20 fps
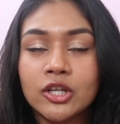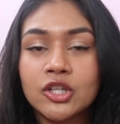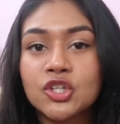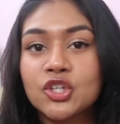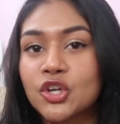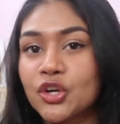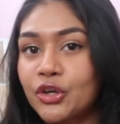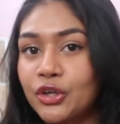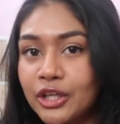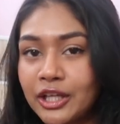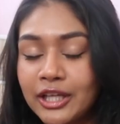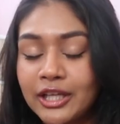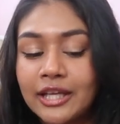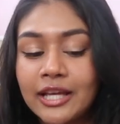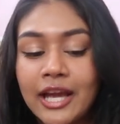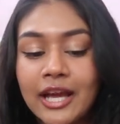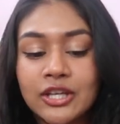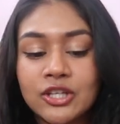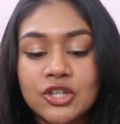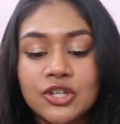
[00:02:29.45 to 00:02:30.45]

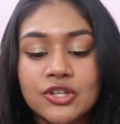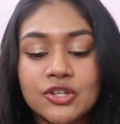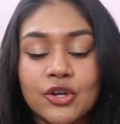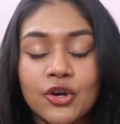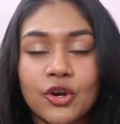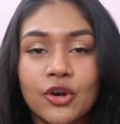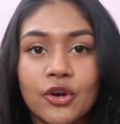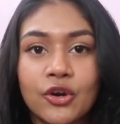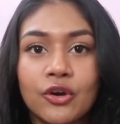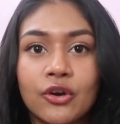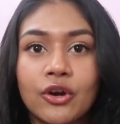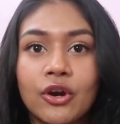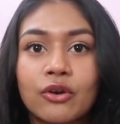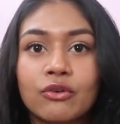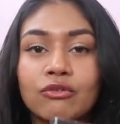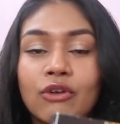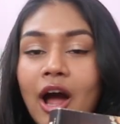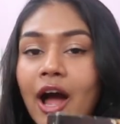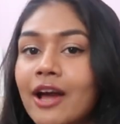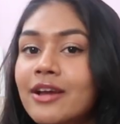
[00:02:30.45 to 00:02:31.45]
journey and just her
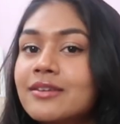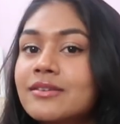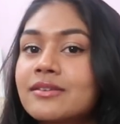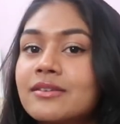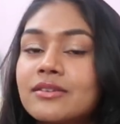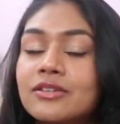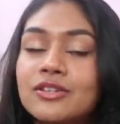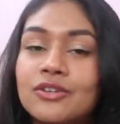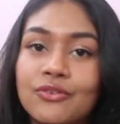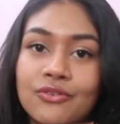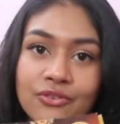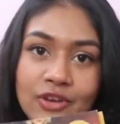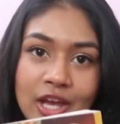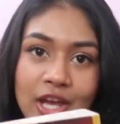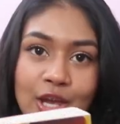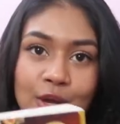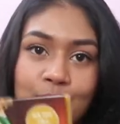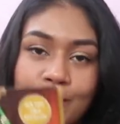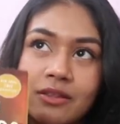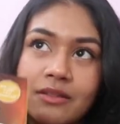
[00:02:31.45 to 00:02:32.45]
rise to
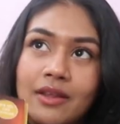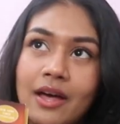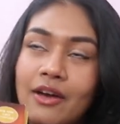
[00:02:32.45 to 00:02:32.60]
fame.